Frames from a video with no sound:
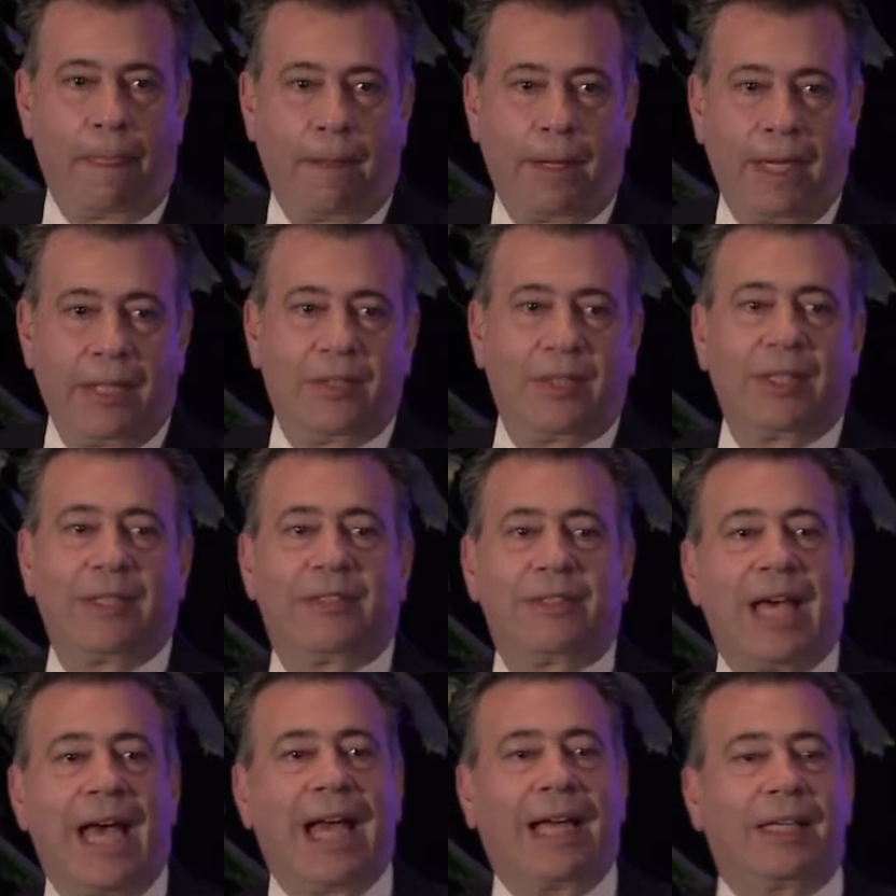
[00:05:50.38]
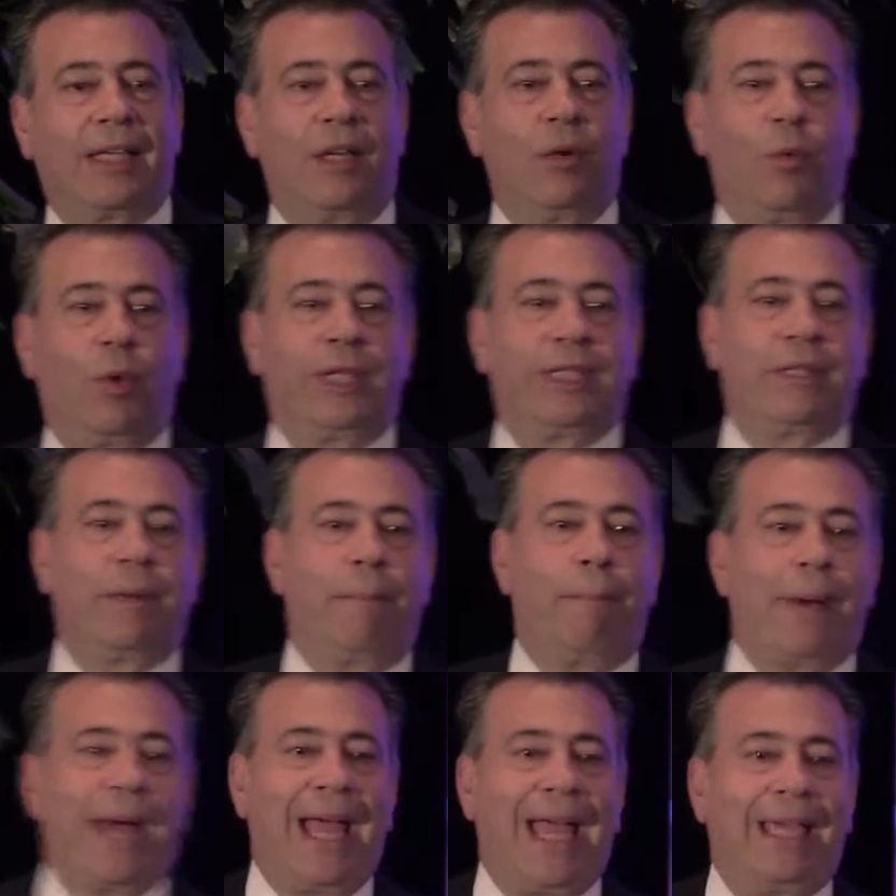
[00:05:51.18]
It's exactly what the
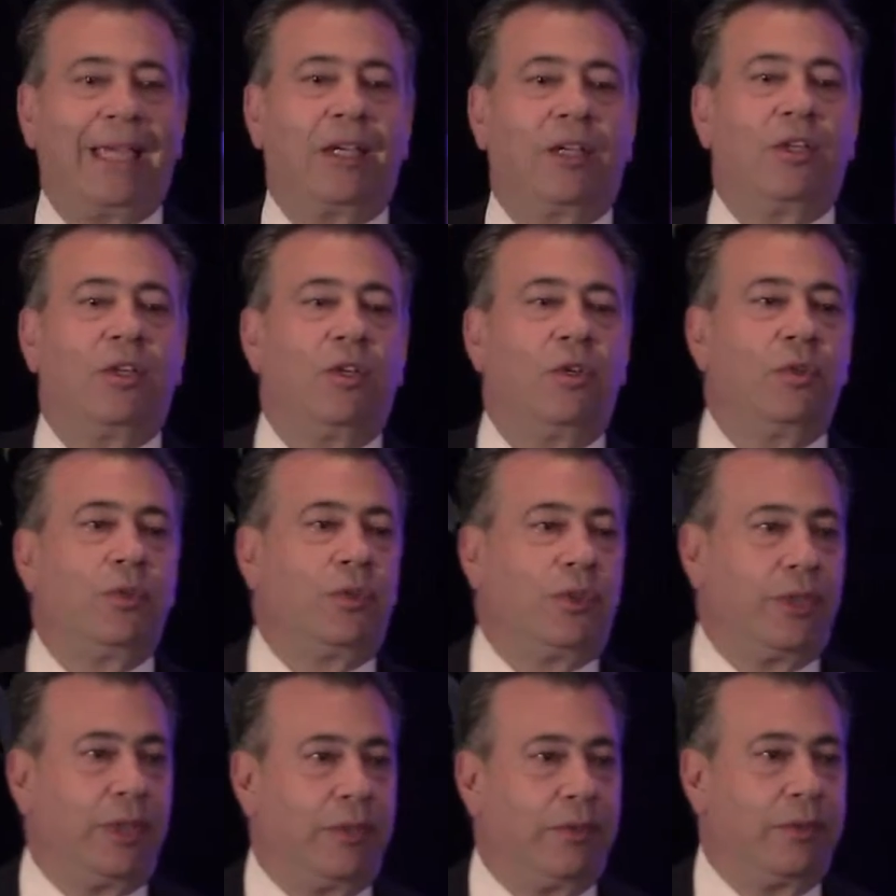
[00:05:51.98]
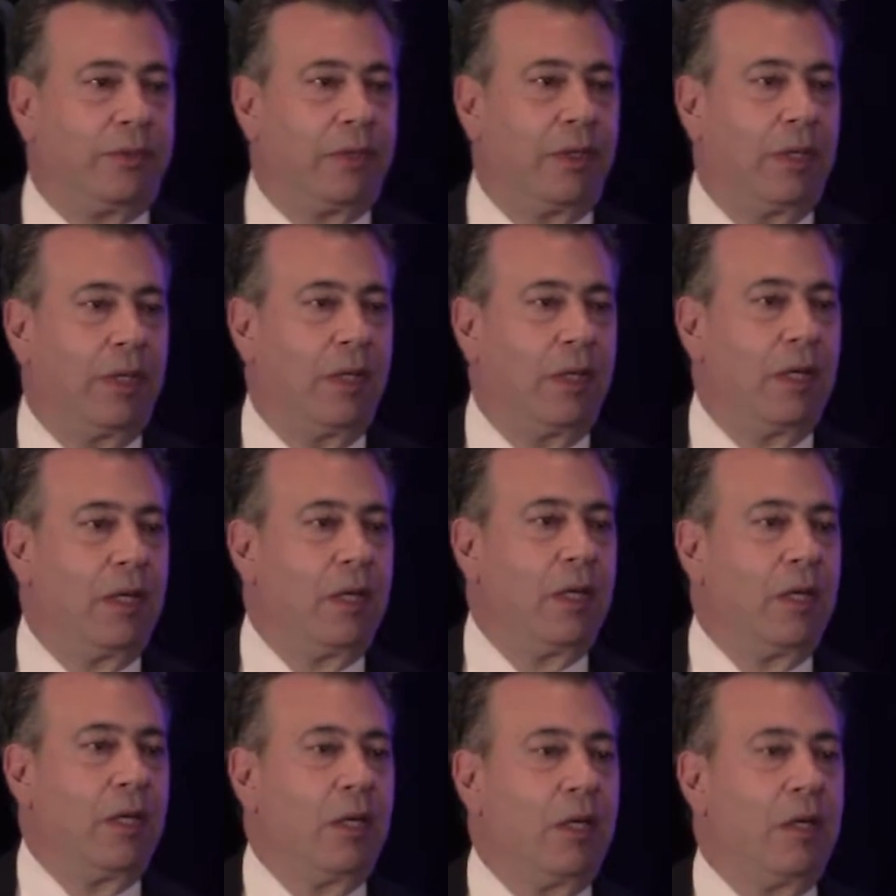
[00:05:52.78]
bank uses
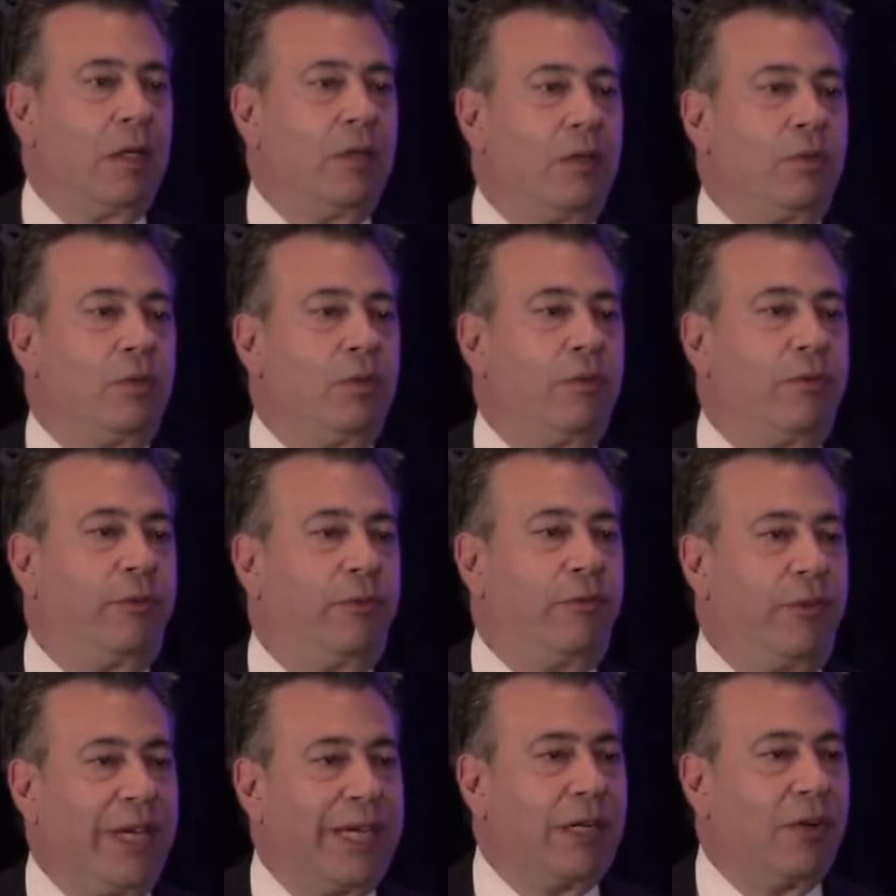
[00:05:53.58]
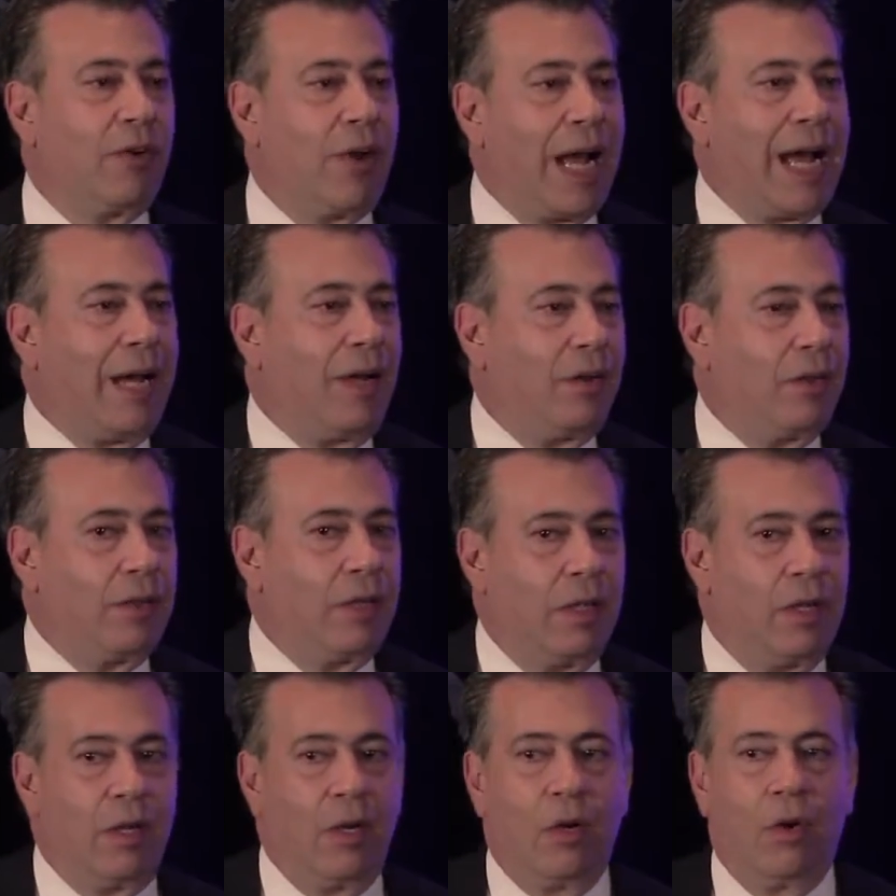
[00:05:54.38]
to figure
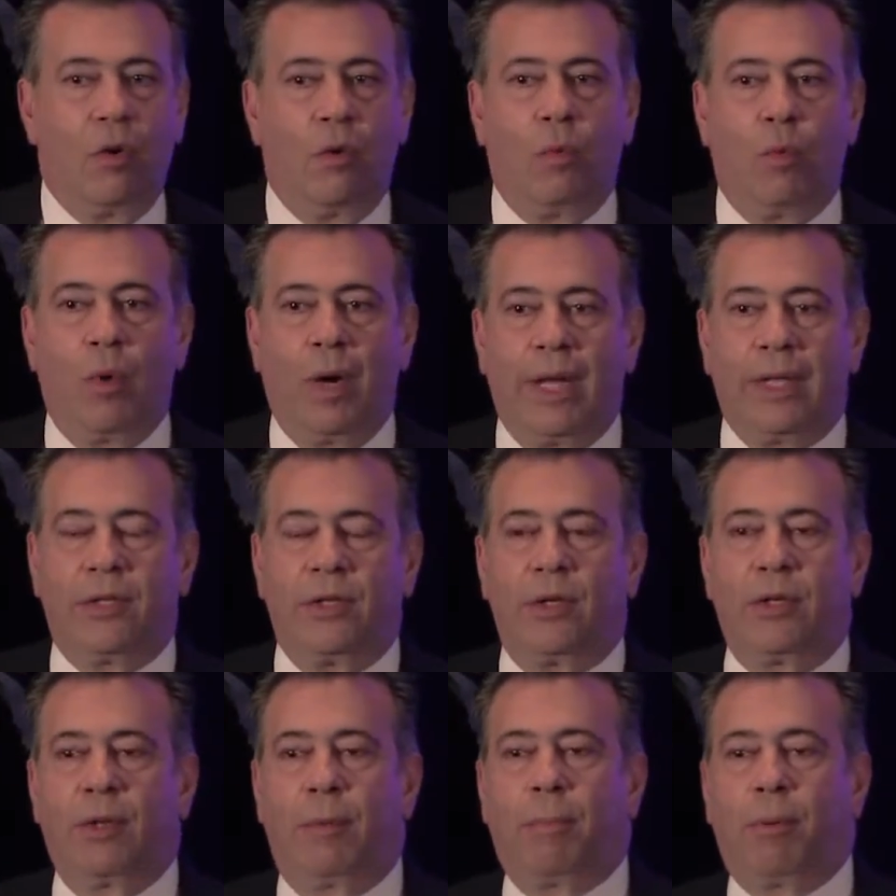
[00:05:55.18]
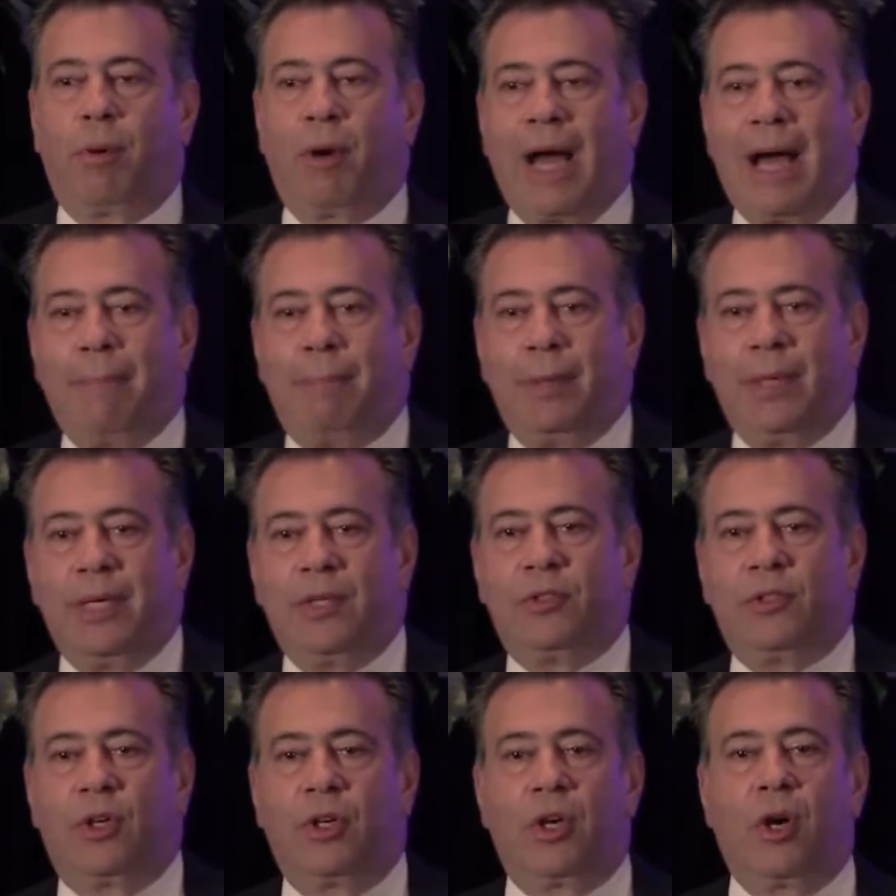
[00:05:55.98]
out whether the
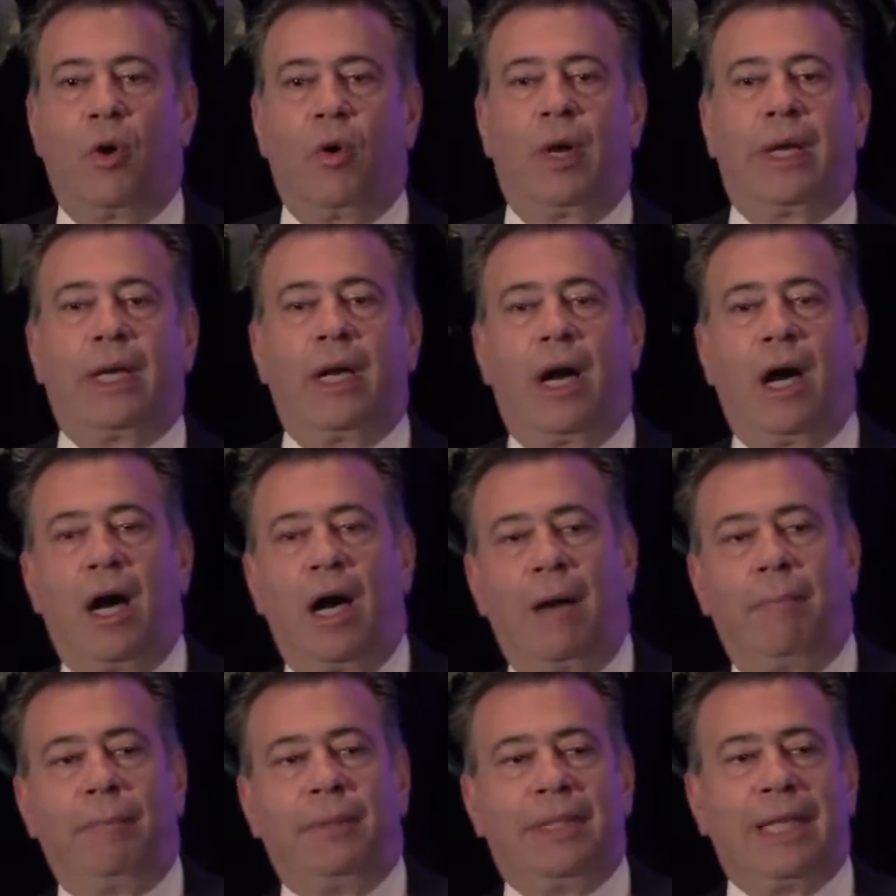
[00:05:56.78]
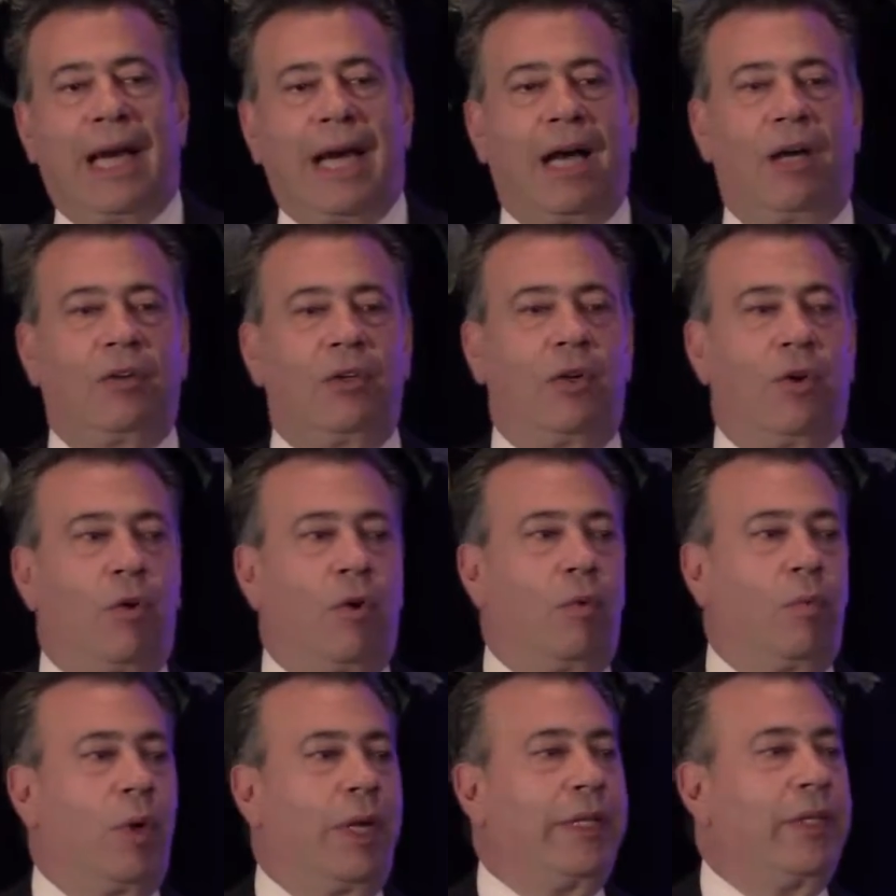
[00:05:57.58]
properties are going up, down,
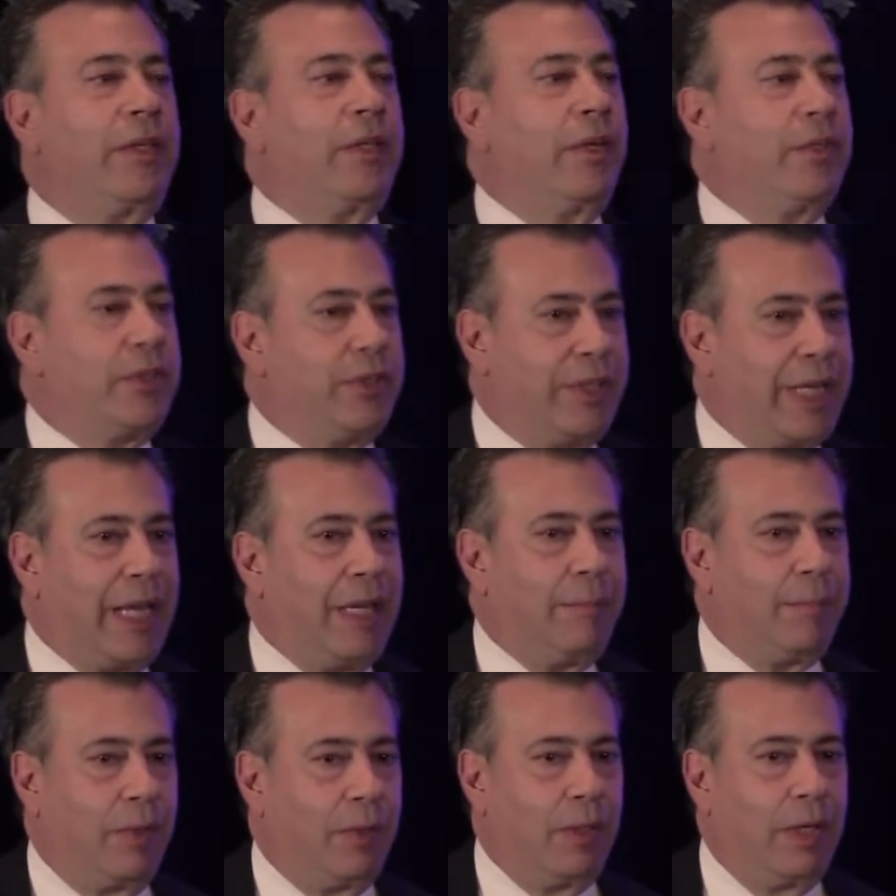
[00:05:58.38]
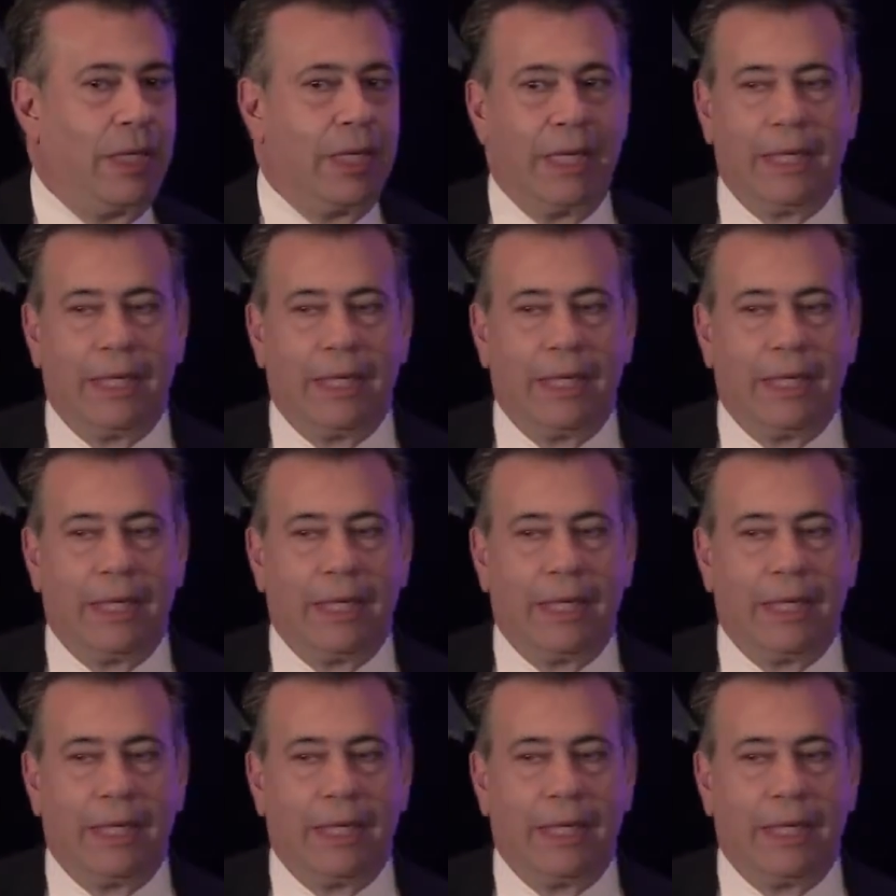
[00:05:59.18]
or whether they're stable.